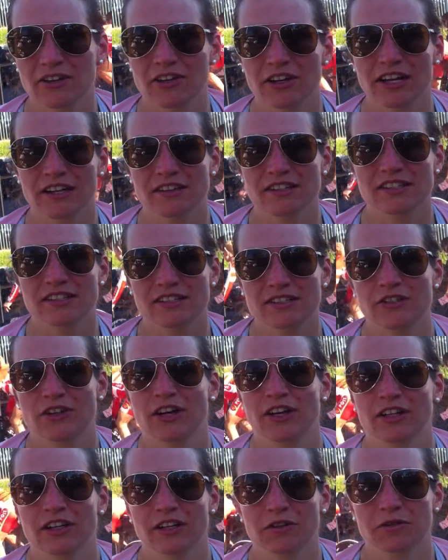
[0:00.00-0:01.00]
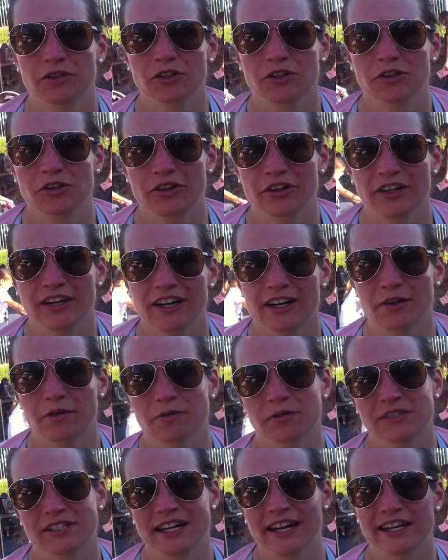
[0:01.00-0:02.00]
I knew I was struggling with the corner. I
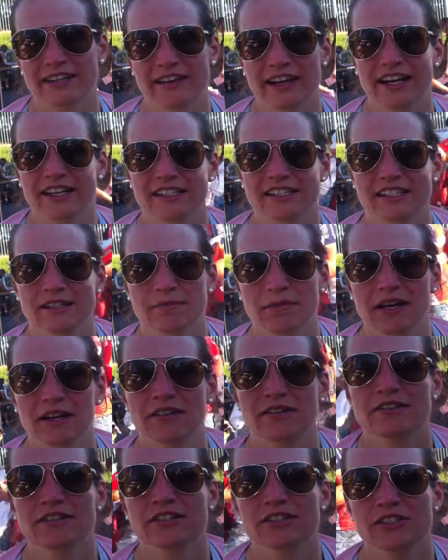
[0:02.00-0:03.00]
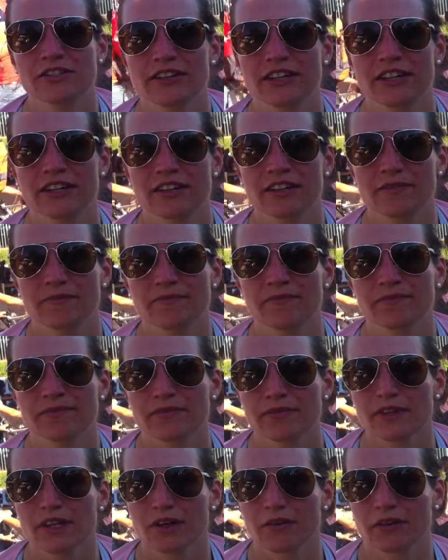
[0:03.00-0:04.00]
slipped out during one
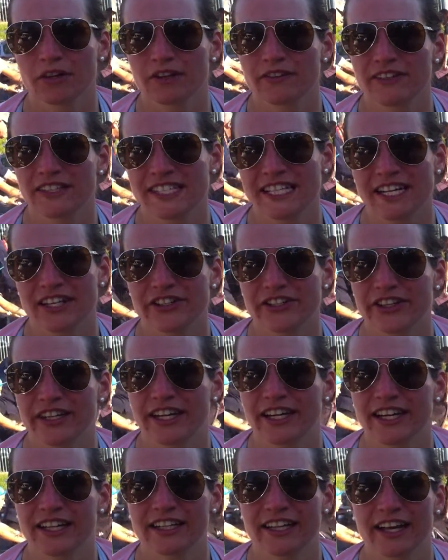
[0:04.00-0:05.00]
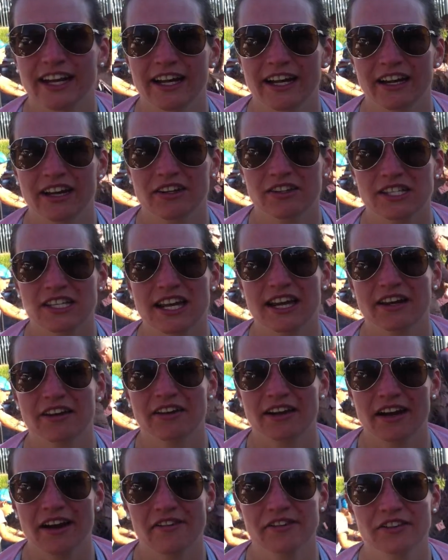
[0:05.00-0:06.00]
of the section, and I think I got
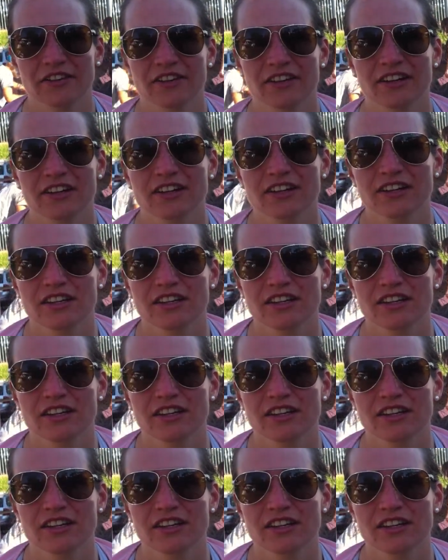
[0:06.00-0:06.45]
scared after.